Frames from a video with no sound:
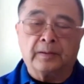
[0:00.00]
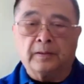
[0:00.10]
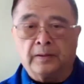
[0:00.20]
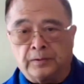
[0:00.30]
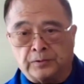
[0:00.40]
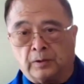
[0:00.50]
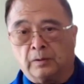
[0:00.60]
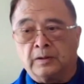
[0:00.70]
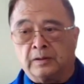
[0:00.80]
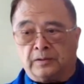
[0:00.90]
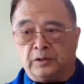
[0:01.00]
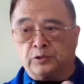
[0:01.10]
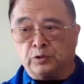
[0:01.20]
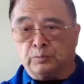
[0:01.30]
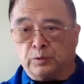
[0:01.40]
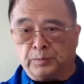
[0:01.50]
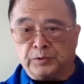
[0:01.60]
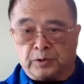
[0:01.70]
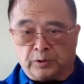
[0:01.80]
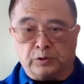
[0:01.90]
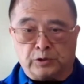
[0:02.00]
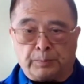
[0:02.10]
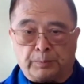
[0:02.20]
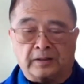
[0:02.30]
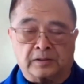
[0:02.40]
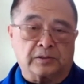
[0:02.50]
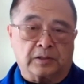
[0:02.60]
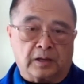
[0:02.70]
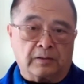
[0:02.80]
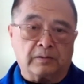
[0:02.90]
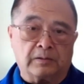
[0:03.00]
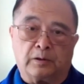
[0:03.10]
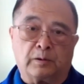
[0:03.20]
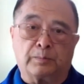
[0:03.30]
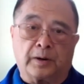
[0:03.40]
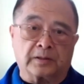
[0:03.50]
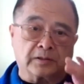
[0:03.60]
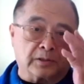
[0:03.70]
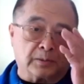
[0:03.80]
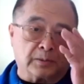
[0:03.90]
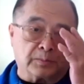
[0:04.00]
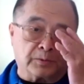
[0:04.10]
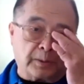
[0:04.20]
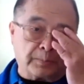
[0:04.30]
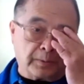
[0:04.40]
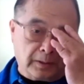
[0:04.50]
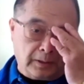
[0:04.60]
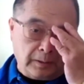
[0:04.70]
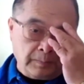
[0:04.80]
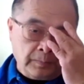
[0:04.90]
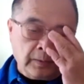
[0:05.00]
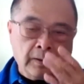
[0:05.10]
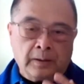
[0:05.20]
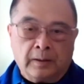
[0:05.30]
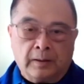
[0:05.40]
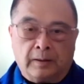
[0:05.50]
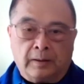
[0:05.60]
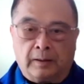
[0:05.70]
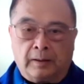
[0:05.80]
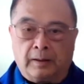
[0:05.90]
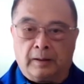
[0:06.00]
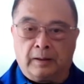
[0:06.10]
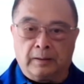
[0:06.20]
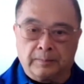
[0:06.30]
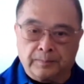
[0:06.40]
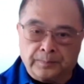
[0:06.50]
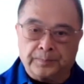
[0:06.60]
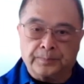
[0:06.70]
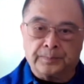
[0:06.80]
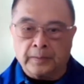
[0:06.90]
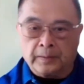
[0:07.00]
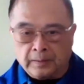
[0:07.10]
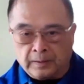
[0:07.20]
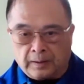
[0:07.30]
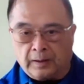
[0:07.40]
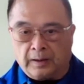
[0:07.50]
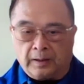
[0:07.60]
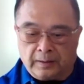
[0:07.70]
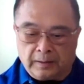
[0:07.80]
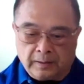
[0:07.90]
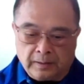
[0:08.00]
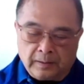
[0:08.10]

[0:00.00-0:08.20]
So these two movements are usually practiced together. You don't practice them separately. Um, and